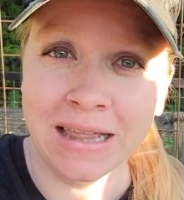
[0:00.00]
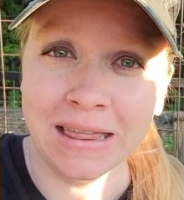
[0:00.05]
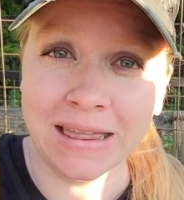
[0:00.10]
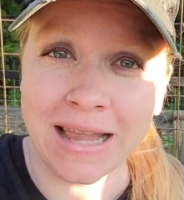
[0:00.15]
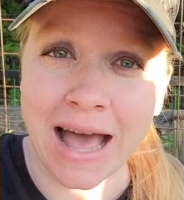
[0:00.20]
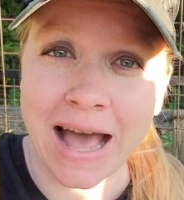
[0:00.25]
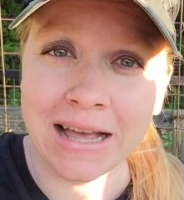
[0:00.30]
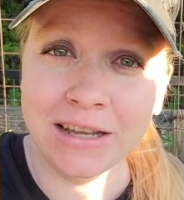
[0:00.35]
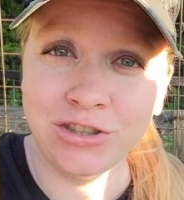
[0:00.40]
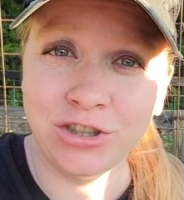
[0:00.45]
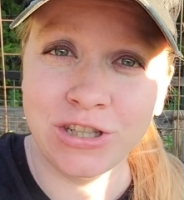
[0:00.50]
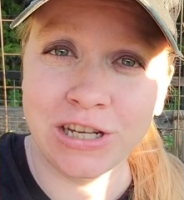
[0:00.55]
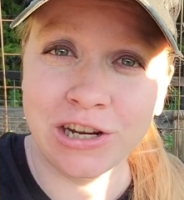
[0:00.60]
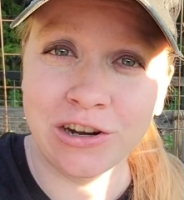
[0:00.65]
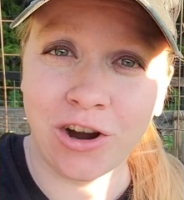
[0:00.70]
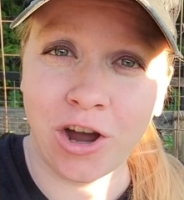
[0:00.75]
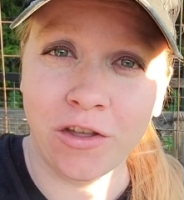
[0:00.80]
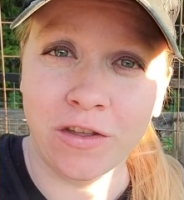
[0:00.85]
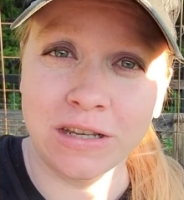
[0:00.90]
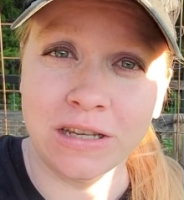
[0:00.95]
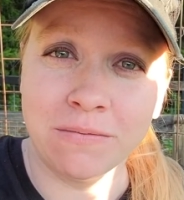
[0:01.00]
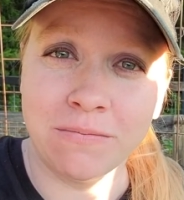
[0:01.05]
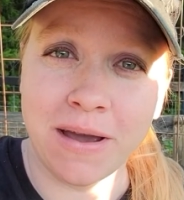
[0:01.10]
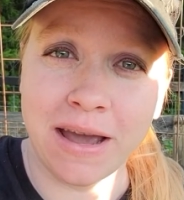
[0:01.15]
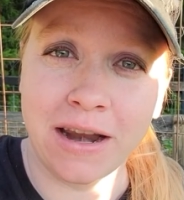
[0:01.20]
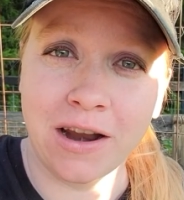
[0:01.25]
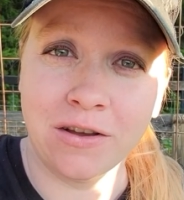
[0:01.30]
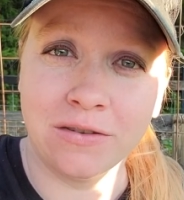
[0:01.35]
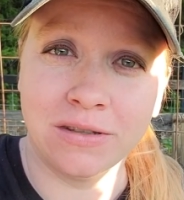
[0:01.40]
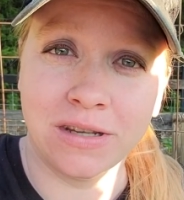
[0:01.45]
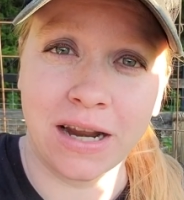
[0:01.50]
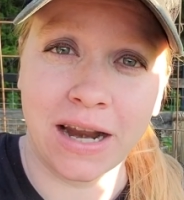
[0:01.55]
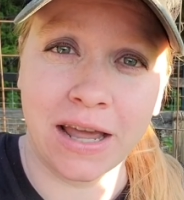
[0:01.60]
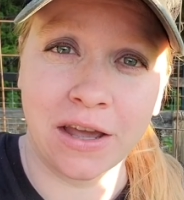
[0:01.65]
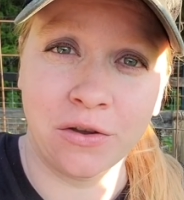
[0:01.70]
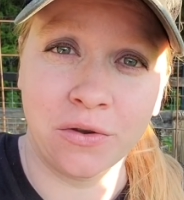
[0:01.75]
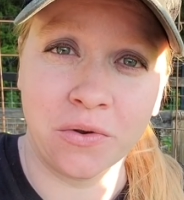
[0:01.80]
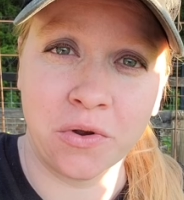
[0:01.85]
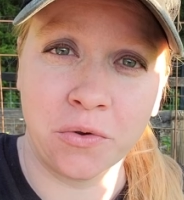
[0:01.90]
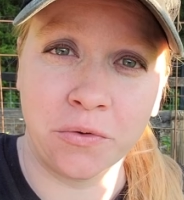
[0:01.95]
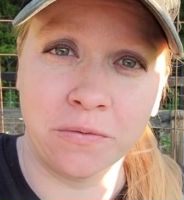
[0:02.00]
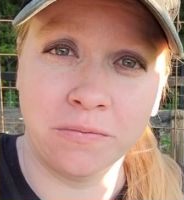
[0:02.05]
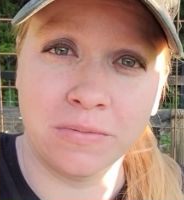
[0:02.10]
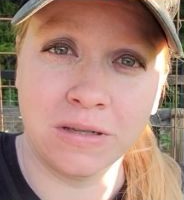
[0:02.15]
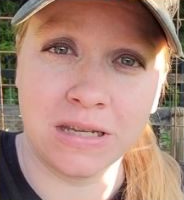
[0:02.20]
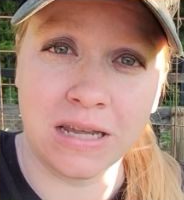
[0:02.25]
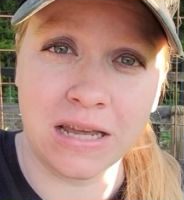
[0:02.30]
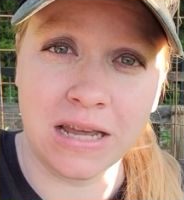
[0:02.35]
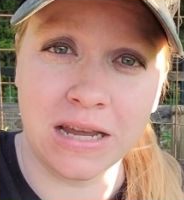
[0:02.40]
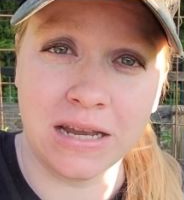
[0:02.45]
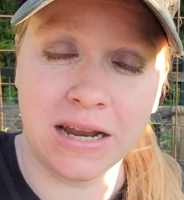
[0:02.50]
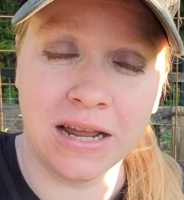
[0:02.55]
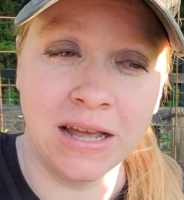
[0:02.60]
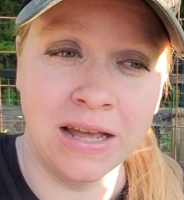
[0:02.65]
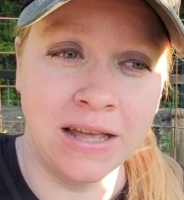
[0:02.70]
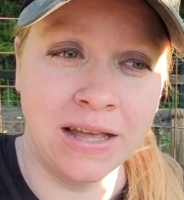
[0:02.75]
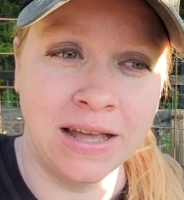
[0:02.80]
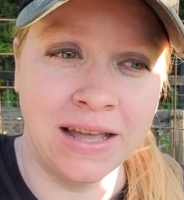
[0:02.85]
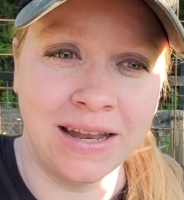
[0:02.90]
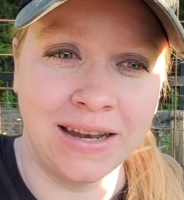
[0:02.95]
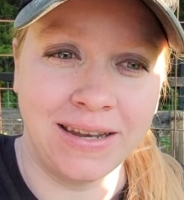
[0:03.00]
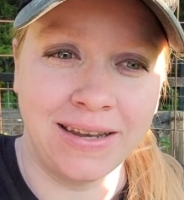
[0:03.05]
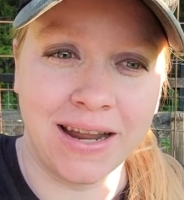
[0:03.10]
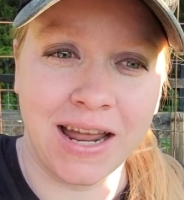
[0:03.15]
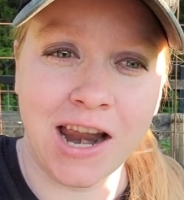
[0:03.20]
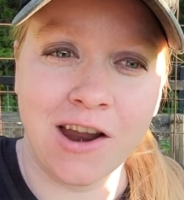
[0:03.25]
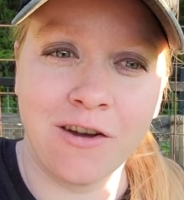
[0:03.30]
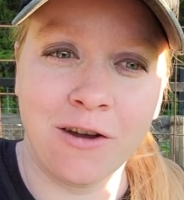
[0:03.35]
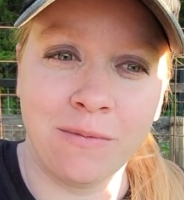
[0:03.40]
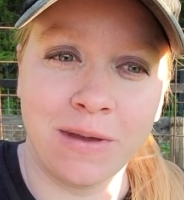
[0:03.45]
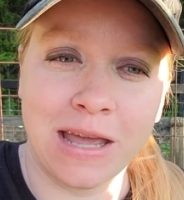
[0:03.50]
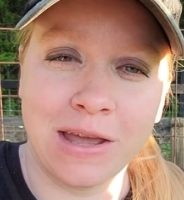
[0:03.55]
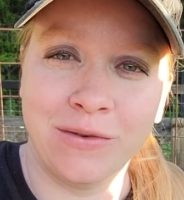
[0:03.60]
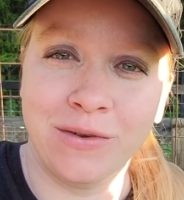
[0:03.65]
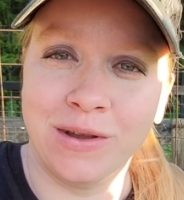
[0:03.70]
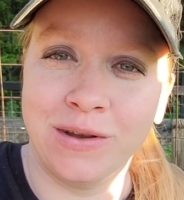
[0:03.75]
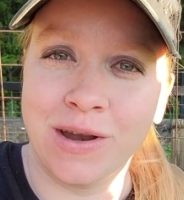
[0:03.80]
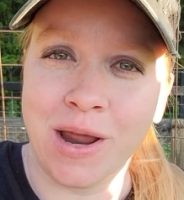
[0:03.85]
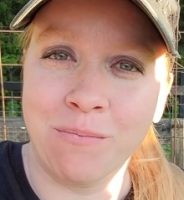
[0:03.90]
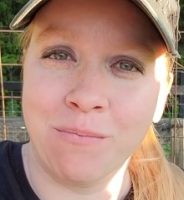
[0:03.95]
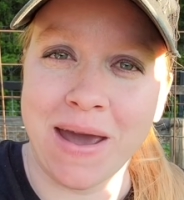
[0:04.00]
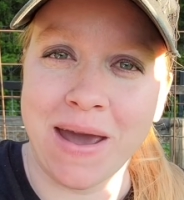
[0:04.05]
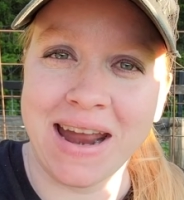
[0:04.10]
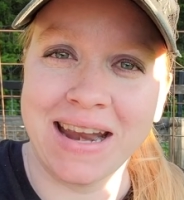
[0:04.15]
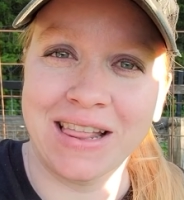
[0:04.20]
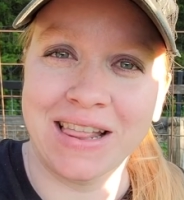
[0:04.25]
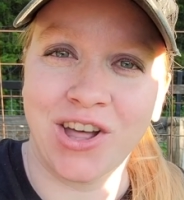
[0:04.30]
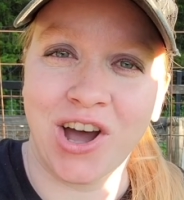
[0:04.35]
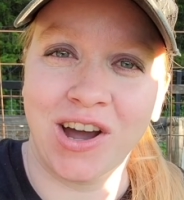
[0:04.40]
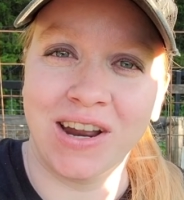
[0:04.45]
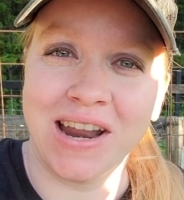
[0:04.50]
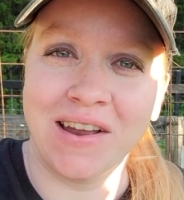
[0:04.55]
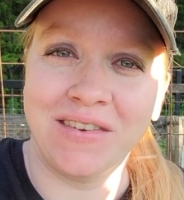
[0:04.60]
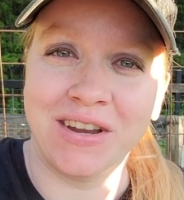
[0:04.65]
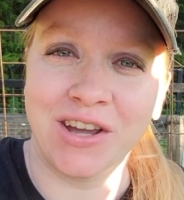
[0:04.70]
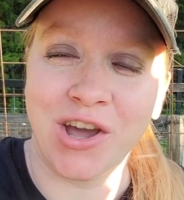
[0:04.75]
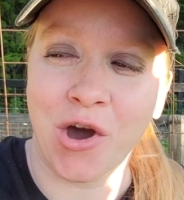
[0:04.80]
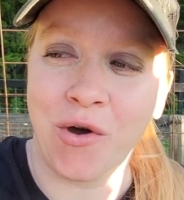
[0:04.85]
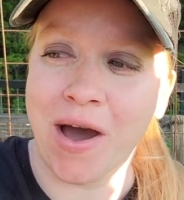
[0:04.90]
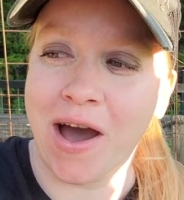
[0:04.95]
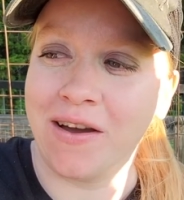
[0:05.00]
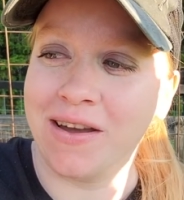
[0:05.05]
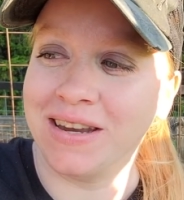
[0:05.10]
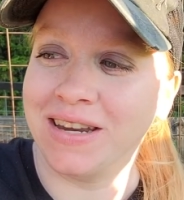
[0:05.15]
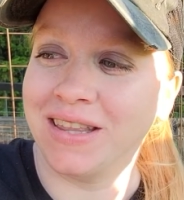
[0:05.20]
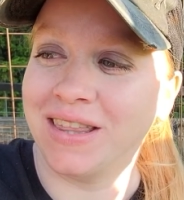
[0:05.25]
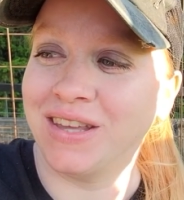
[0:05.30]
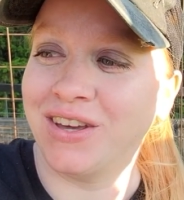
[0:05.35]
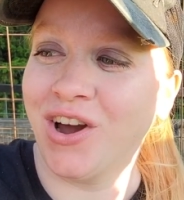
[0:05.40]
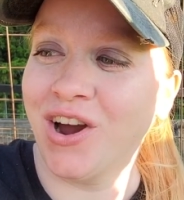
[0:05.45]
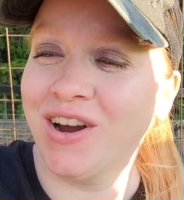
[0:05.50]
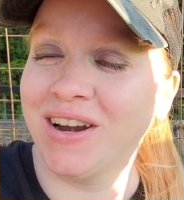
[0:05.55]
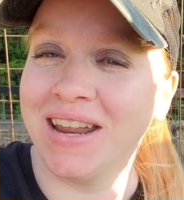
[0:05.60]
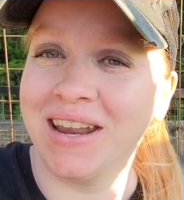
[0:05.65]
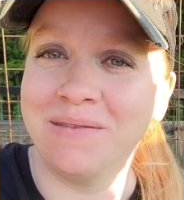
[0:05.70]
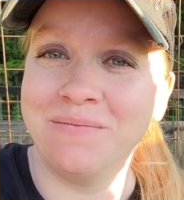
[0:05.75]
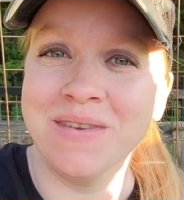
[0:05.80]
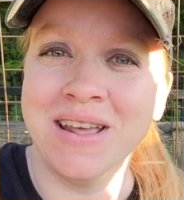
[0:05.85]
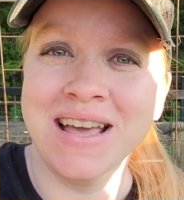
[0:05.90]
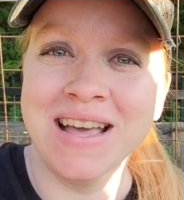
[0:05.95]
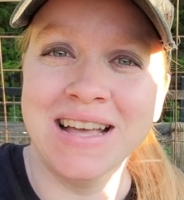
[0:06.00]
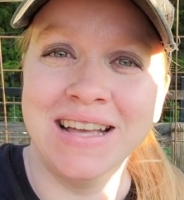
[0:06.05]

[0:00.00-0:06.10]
Last year, all the tomatoes that I grew from seed, none of them even made it long enough to go out into the garden.